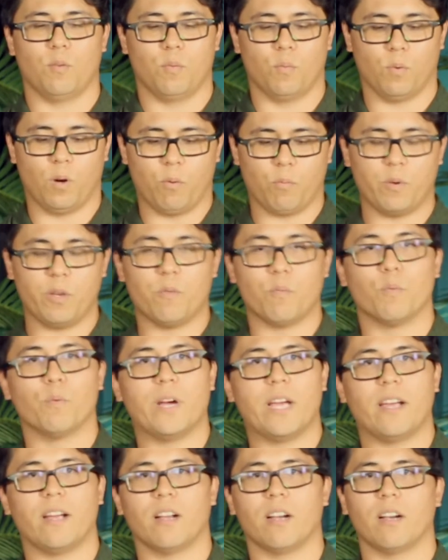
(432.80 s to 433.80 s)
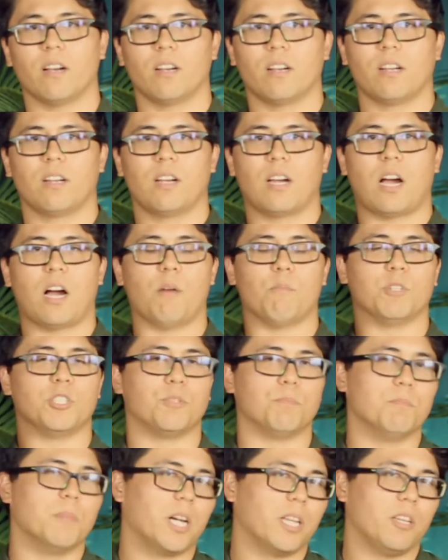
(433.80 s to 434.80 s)
What we wear, how
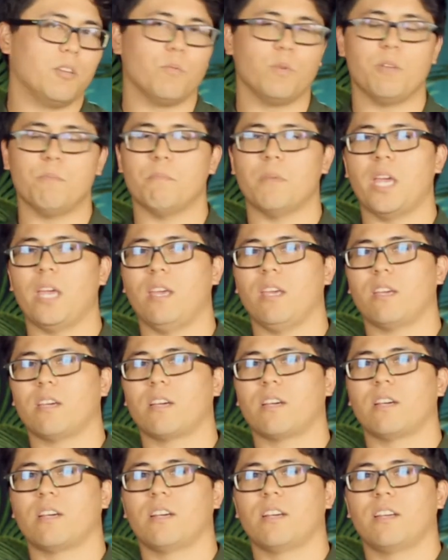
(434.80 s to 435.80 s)
much money we make,